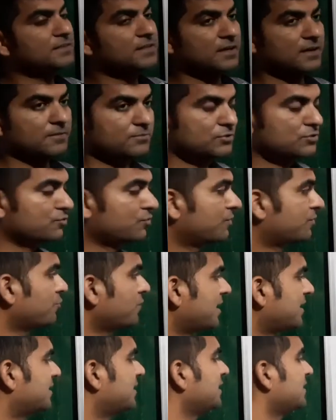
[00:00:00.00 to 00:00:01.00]
terms. So
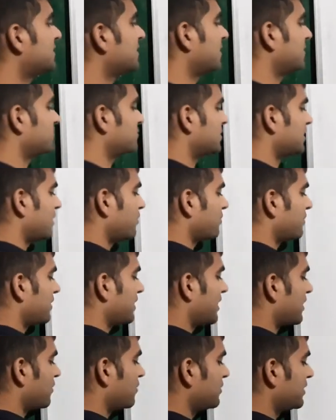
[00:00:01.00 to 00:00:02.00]
20 terms. Now
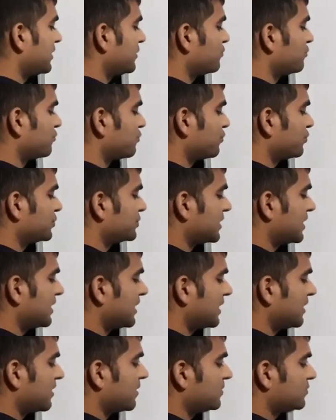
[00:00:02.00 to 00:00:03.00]
according to question
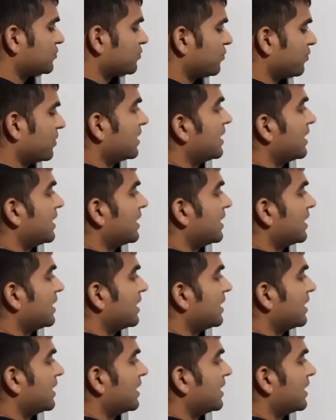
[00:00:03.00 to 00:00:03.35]
here also